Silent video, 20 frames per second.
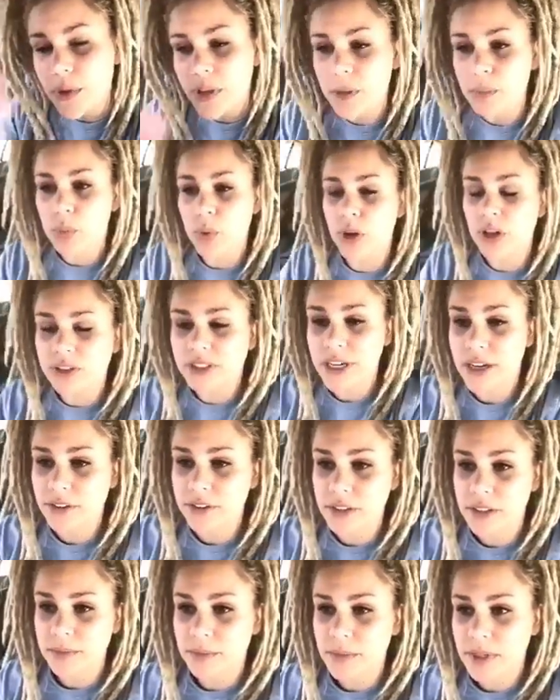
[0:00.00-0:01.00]
really boiled
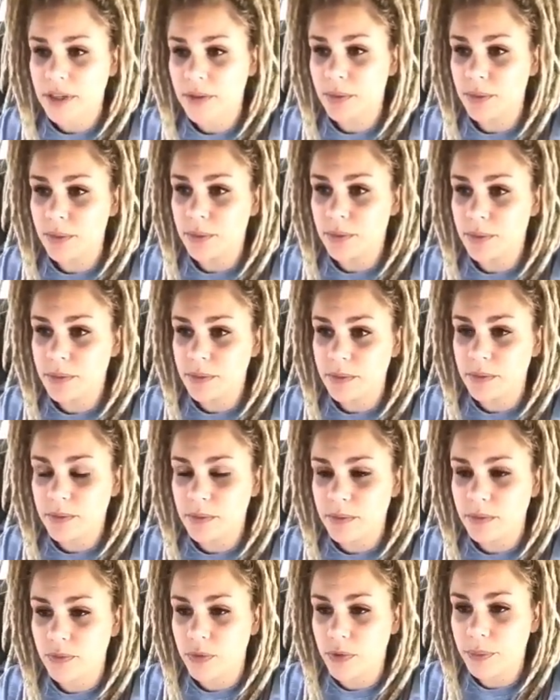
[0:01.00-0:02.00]
down to
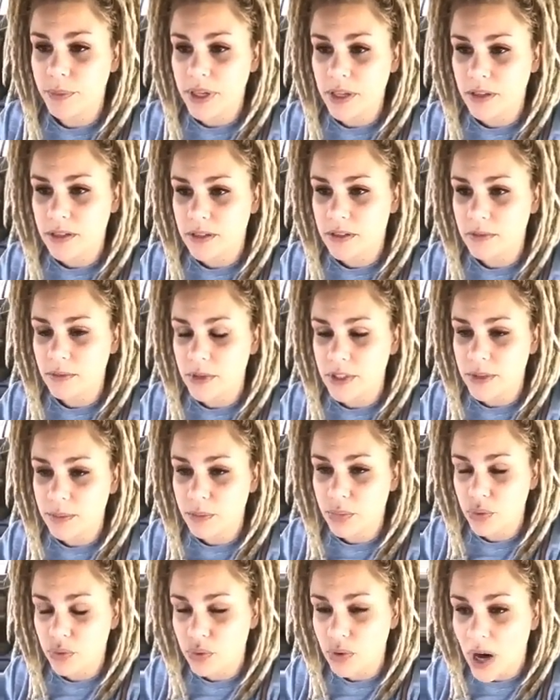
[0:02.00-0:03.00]
for me was
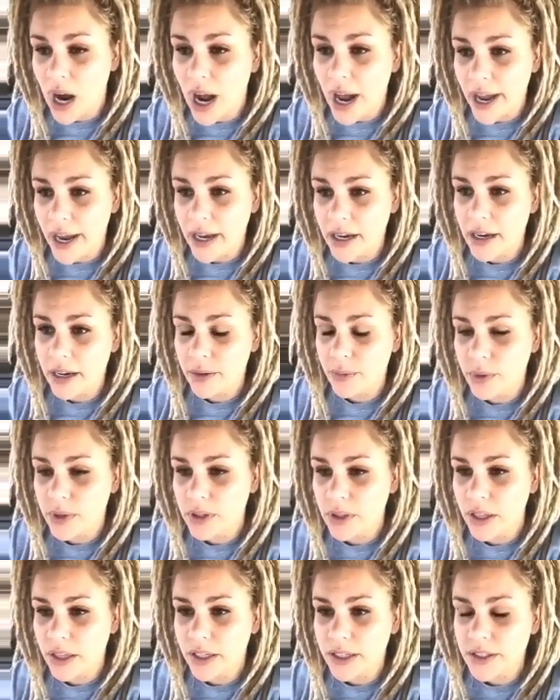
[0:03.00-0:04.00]
pride. I
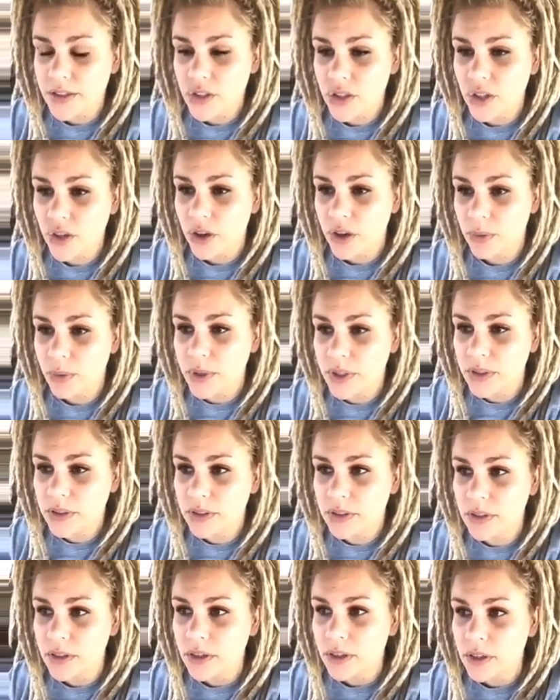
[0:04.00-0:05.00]
realized, I wasn't
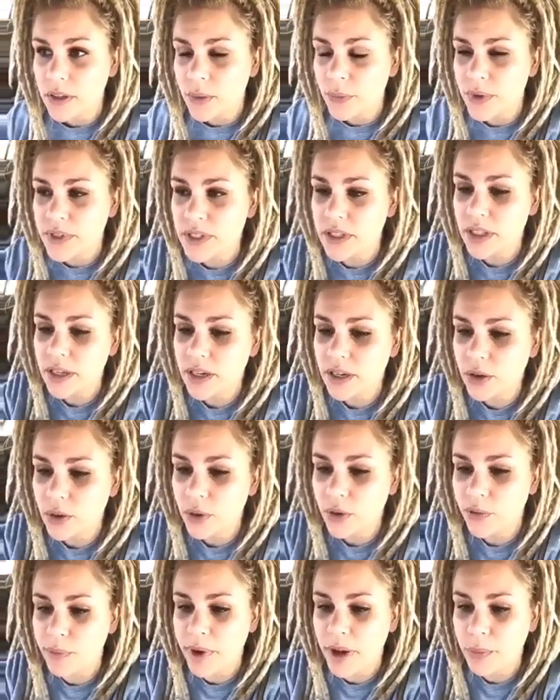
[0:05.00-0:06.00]
letting go
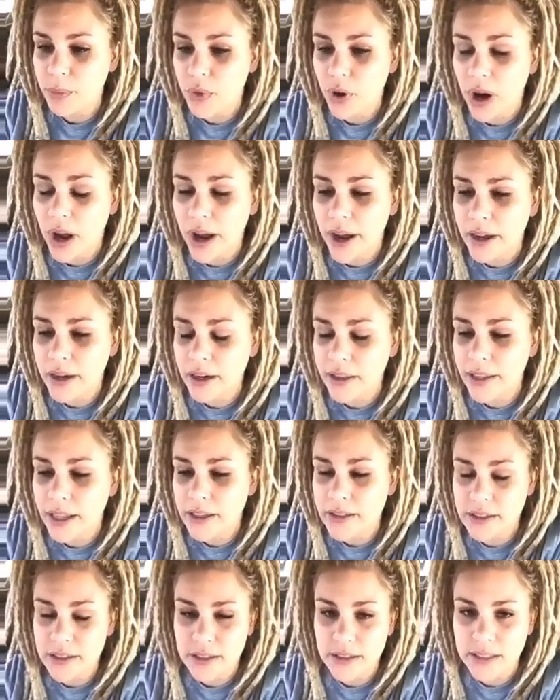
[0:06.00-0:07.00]
of my pride, and
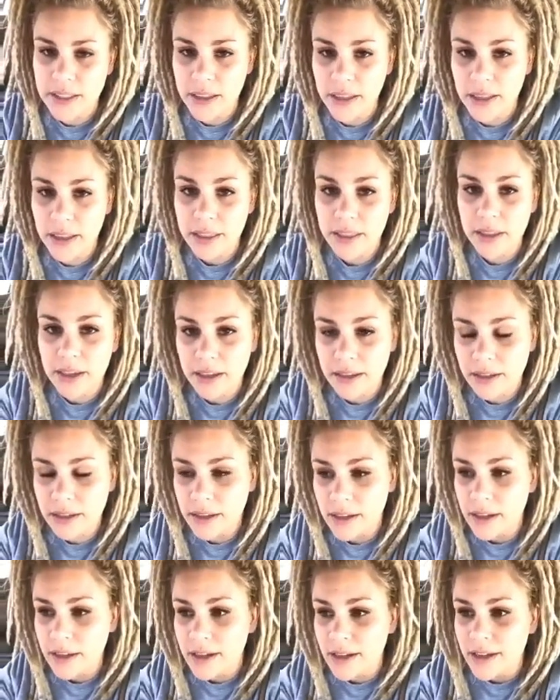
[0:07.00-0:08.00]
that's a silly thing
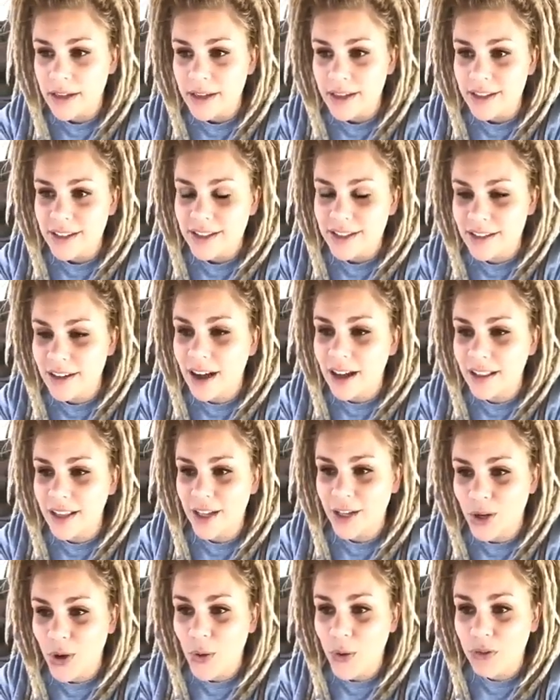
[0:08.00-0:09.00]
to not
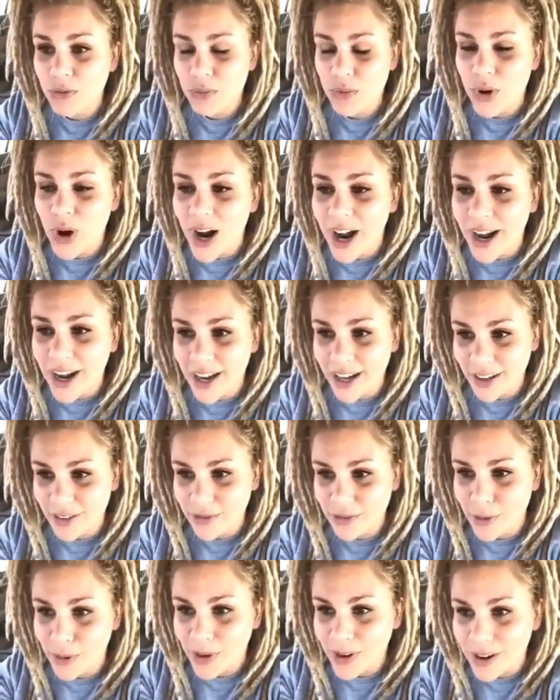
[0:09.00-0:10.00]
let go of pride
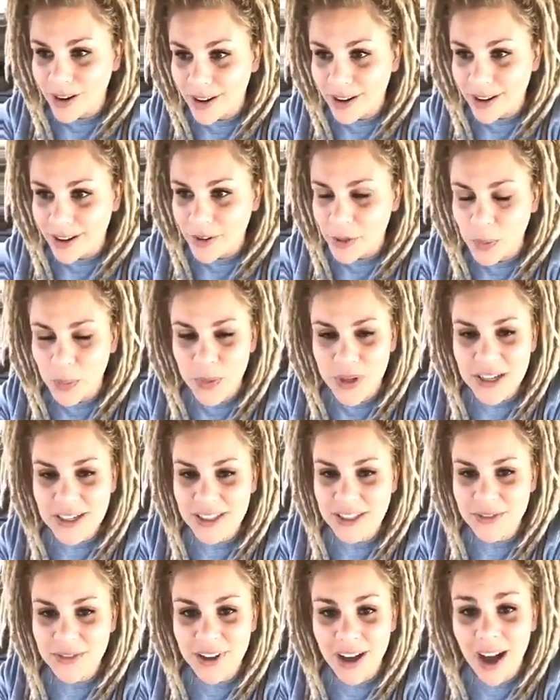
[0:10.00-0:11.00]
for the
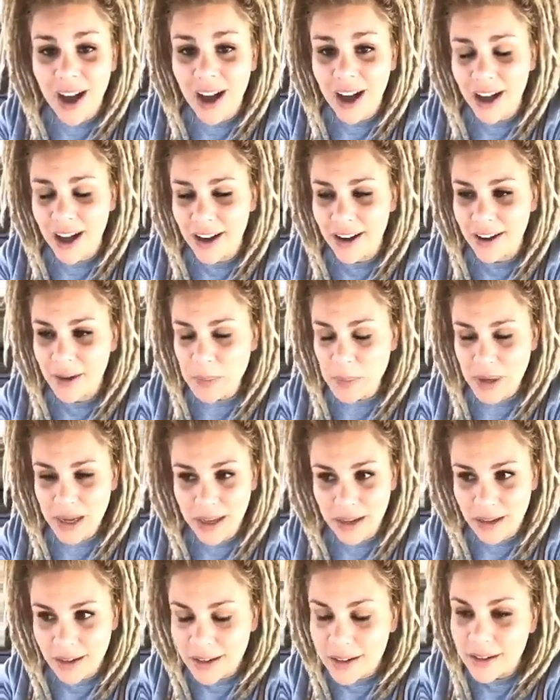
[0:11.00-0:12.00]
peace of God. I
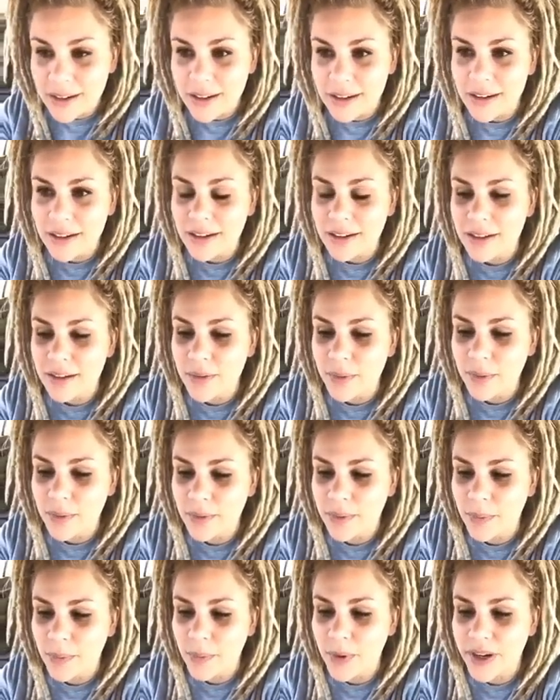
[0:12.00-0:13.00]
mean,
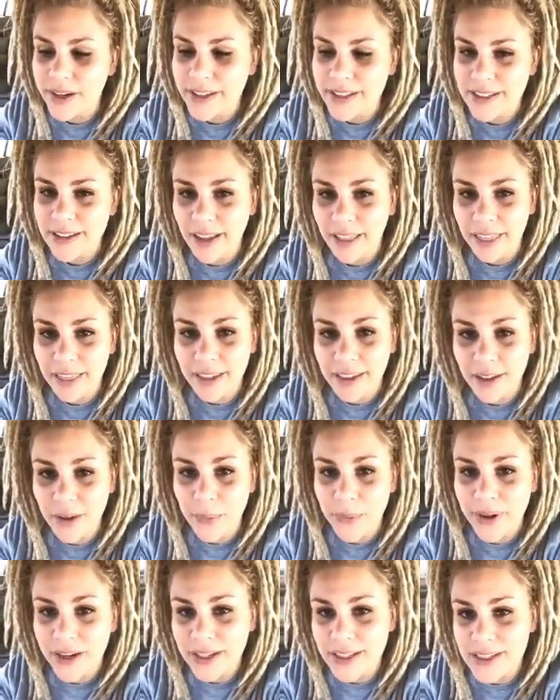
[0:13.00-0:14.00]
one is nothing
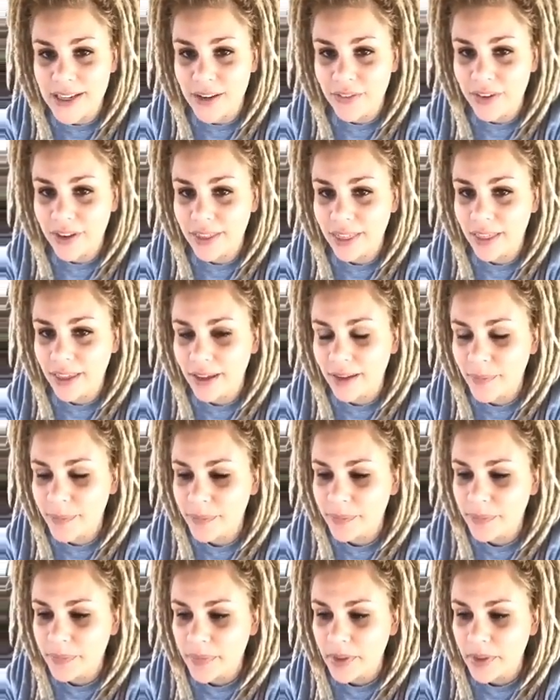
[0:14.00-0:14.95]
and one is everything.